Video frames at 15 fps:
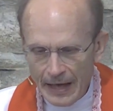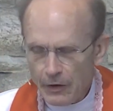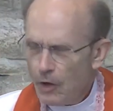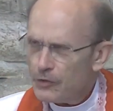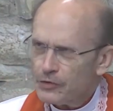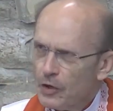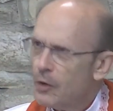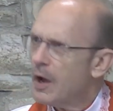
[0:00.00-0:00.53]
And
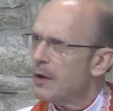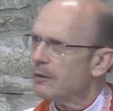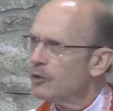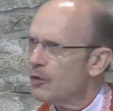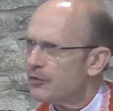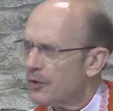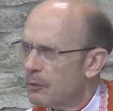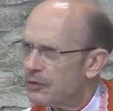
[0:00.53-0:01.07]
also,
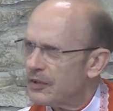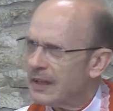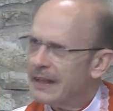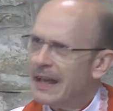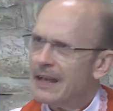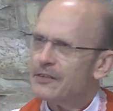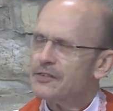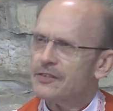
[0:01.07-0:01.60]
Luther was
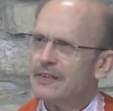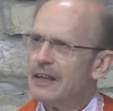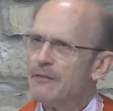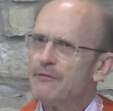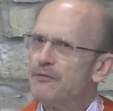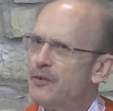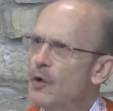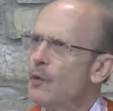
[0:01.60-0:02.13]
against
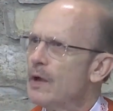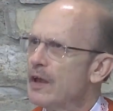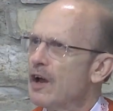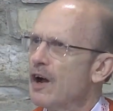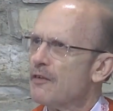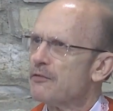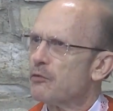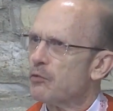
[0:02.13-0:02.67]
the
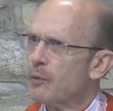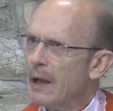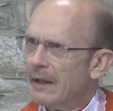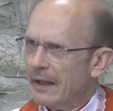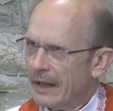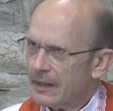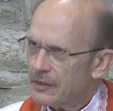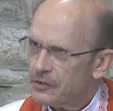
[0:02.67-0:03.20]
viewing of
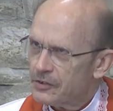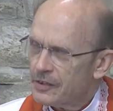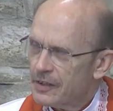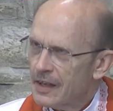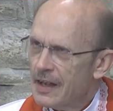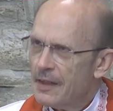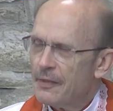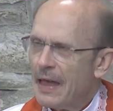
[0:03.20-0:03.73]
relics,
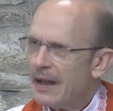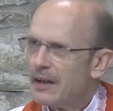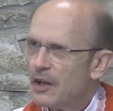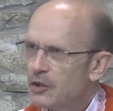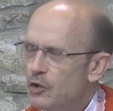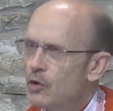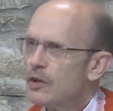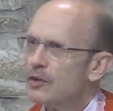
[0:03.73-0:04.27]

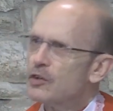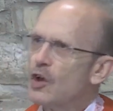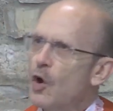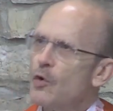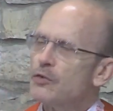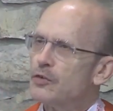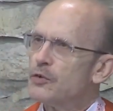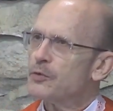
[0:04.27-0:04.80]
that you could
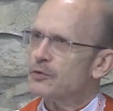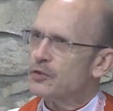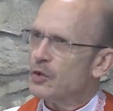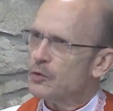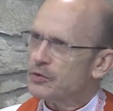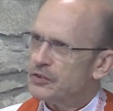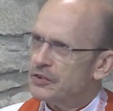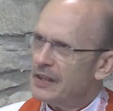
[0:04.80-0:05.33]
go to,
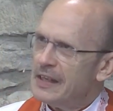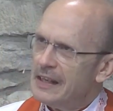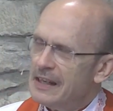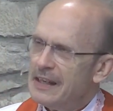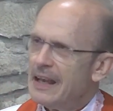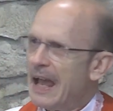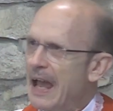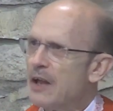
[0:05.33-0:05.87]
to
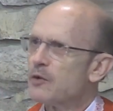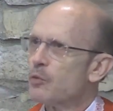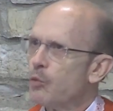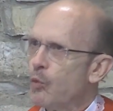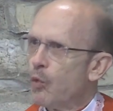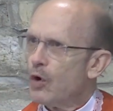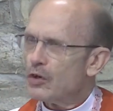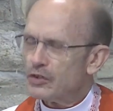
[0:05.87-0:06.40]
see
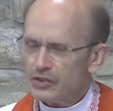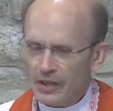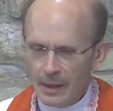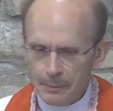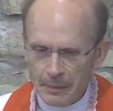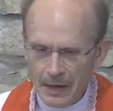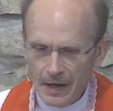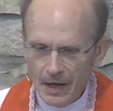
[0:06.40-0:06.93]
and
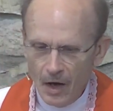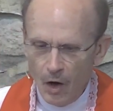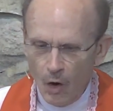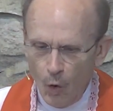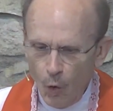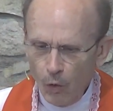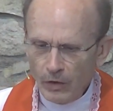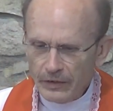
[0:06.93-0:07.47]
worship
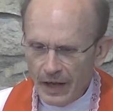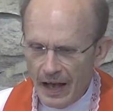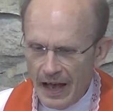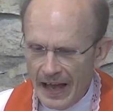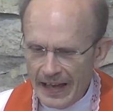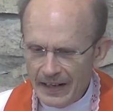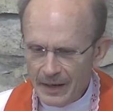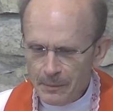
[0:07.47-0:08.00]
old
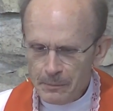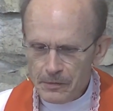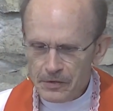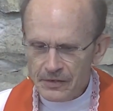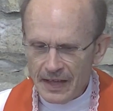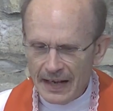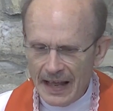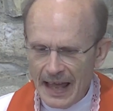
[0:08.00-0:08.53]

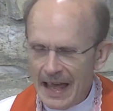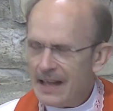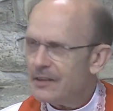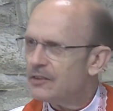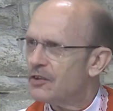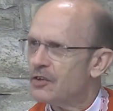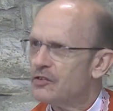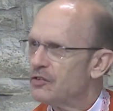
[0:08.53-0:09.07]
items that
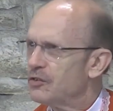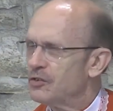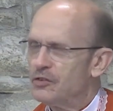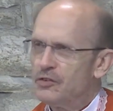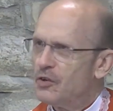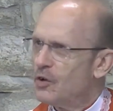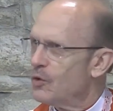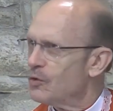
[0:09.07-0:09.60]
had to
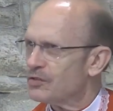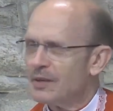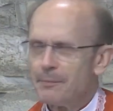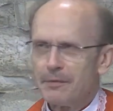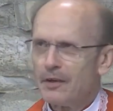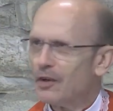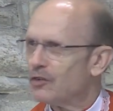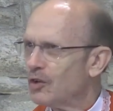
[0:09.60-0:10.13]
do
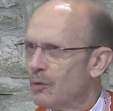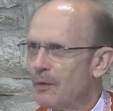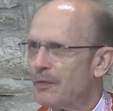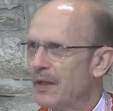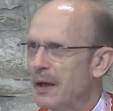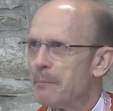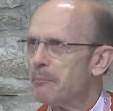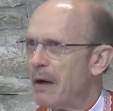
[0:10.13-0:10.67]
something to do
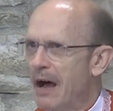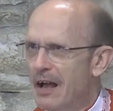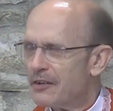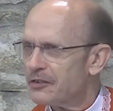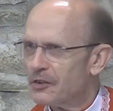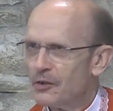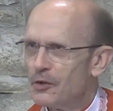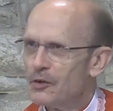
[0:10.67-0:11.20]
with the
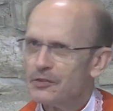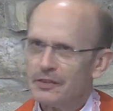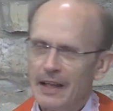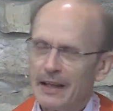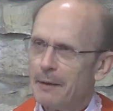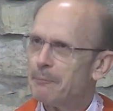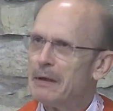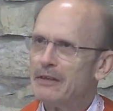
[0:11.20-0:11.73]
apostles,
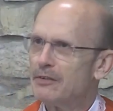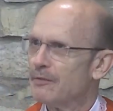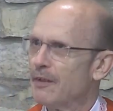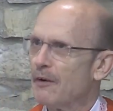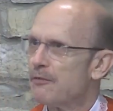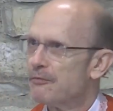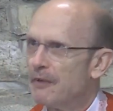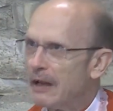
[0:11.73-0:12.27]
like a piece of
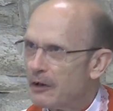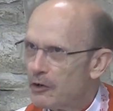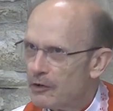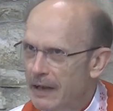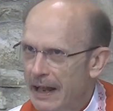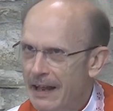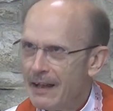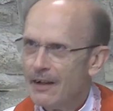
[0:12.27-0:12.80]
their
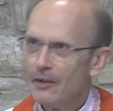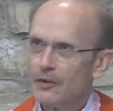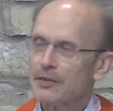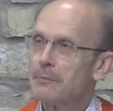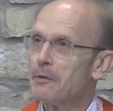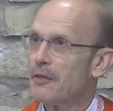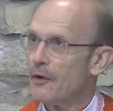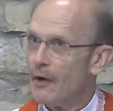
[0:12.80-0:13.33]
fingernail or
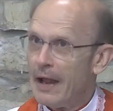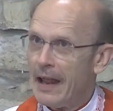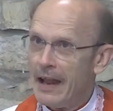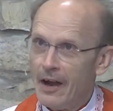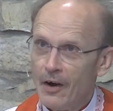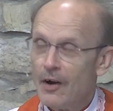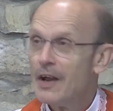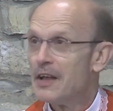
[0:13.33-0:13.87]
some of their
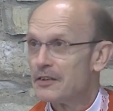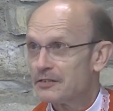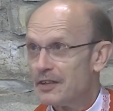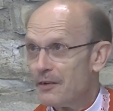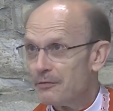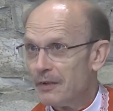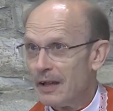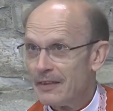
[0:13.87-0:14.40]
hair,
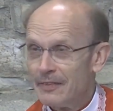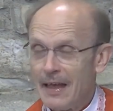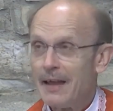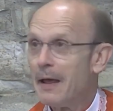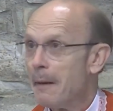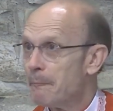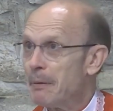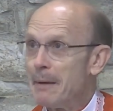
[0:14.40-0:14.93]
stuff like
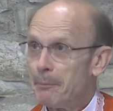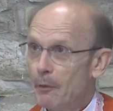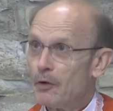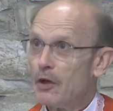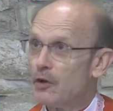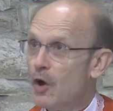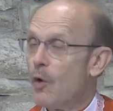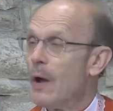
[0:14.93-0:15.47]
that.
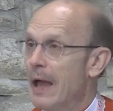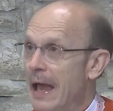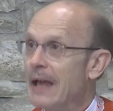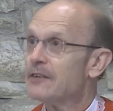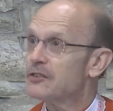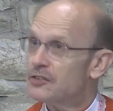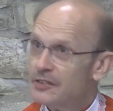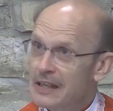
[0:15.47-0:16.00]
People could go
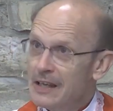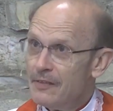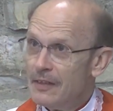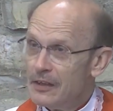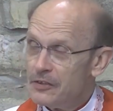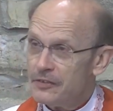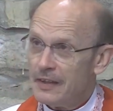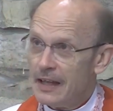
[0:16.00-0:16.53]
and see
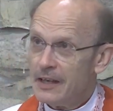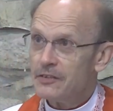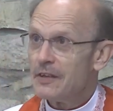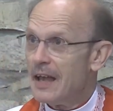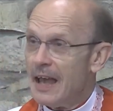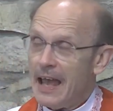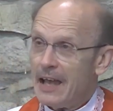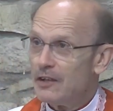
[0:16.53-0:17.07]
these
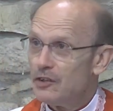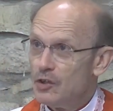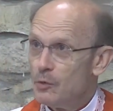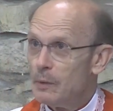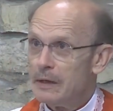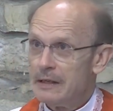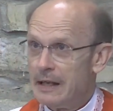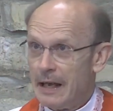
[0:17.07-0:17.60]
things, and
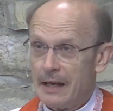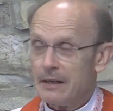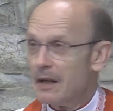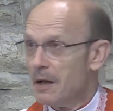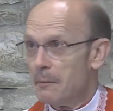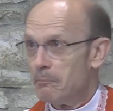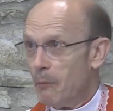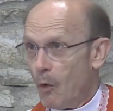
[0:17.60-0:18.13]
you would get
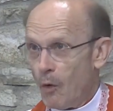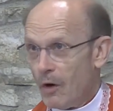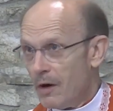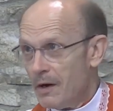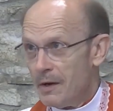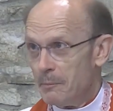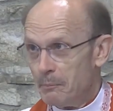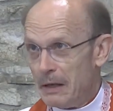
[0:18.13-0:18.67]

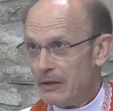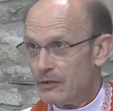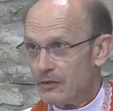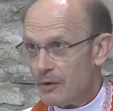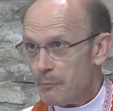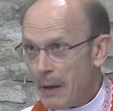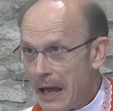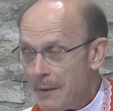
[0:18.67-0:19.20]
more
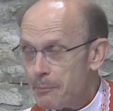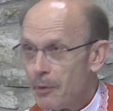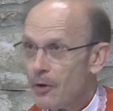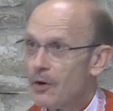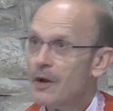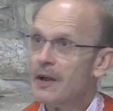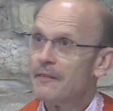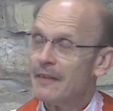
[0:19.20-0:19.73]
pieces of
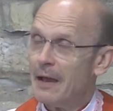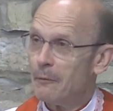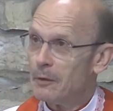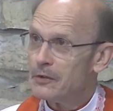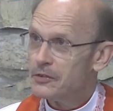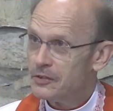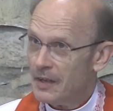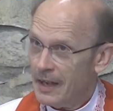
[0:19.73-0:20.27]
paper
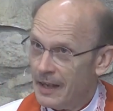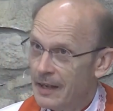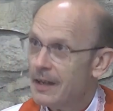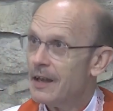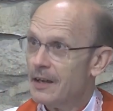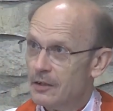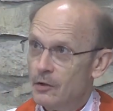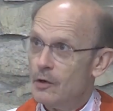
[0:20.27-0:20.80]
that would
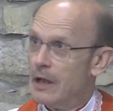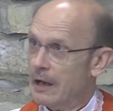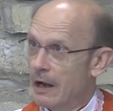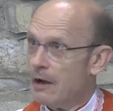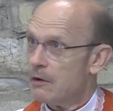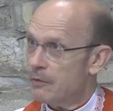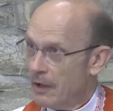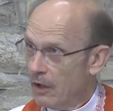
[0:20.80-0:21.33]
say, You
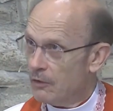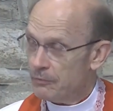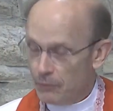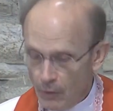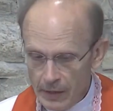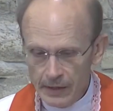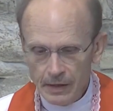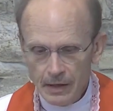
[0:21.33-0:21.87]
get out of hell
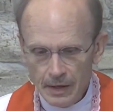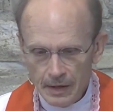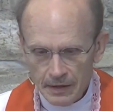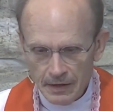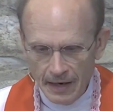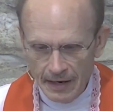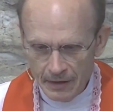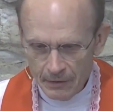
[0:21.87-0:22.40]
free
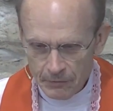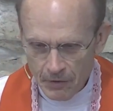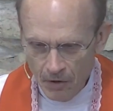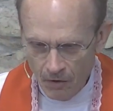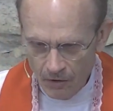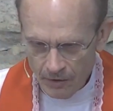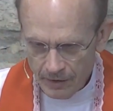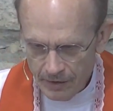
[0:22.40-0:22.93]
kind of
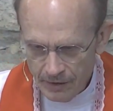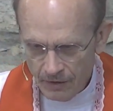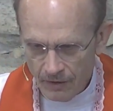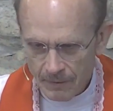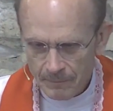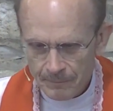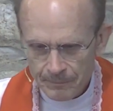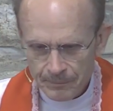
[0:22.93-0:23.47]
card here.